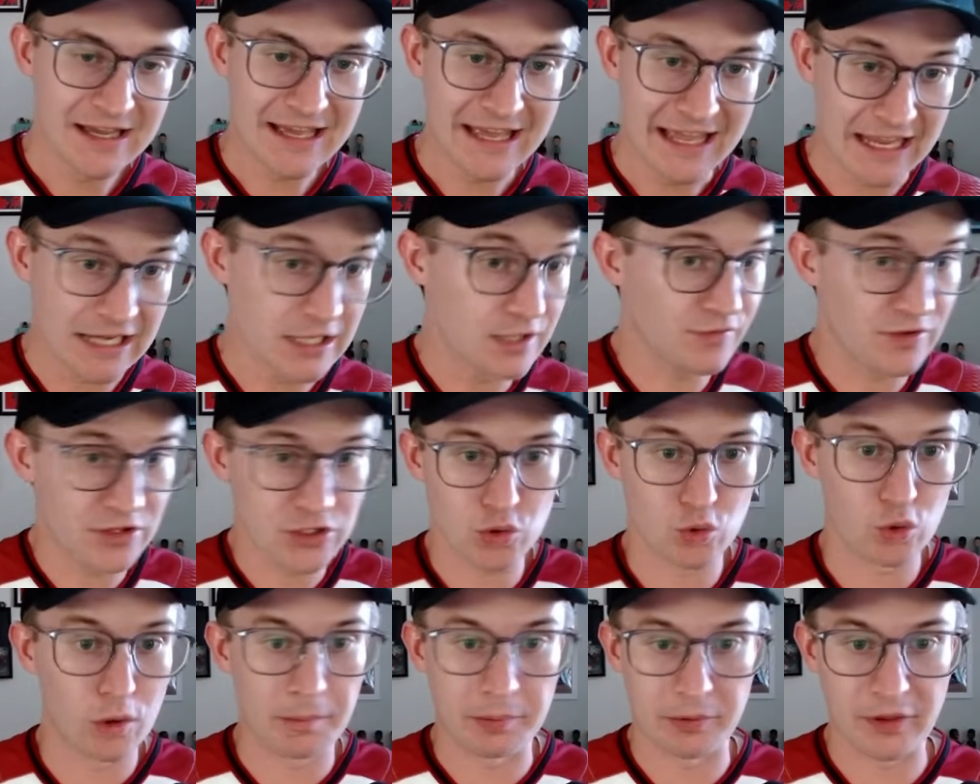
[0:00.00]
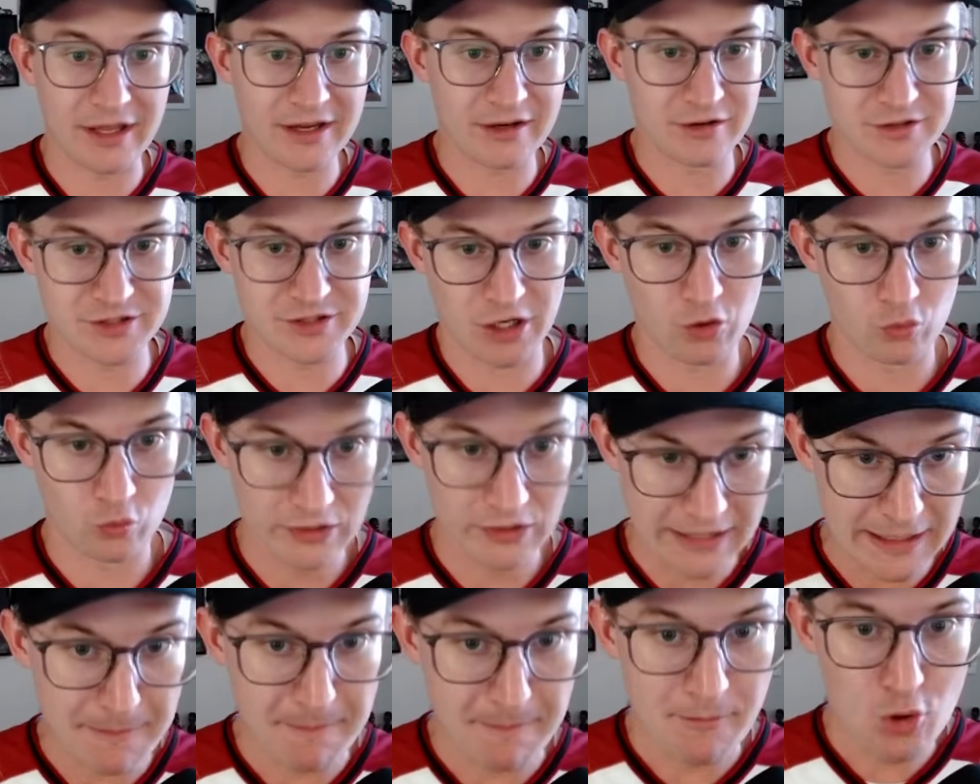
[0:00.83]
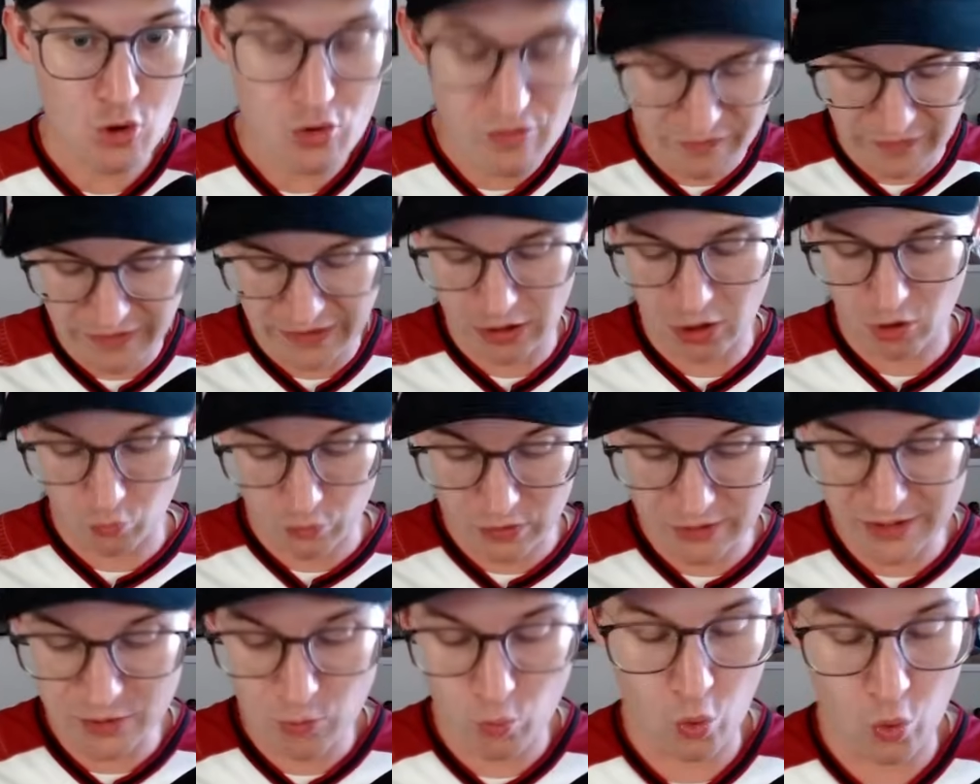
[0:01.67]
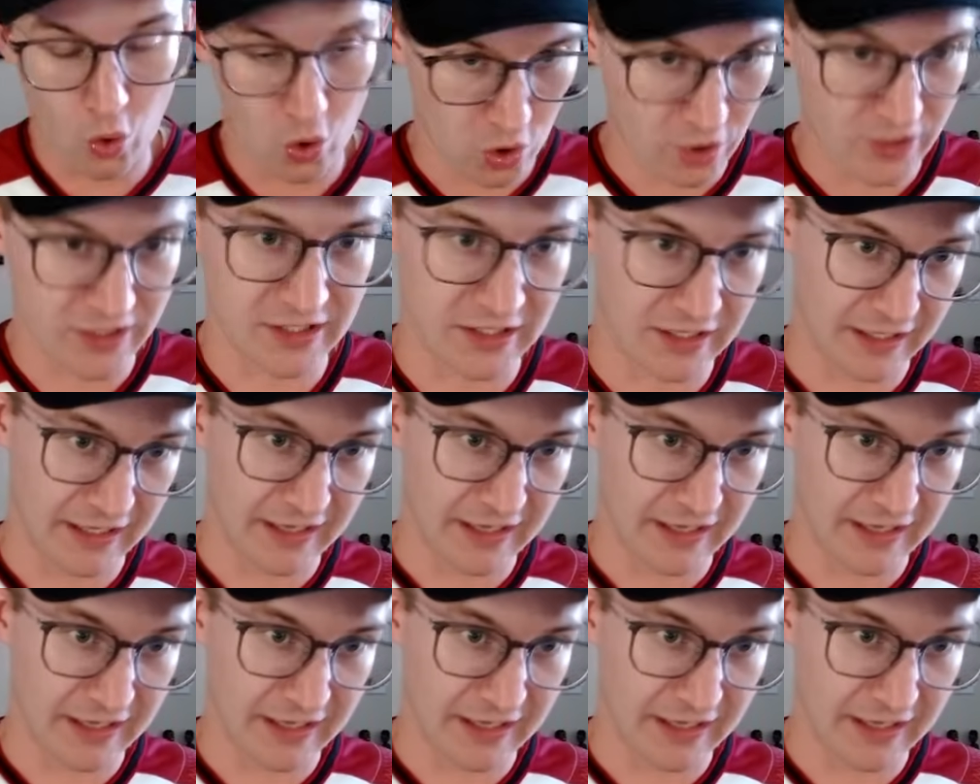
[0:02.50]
individual players are really moving, are really working,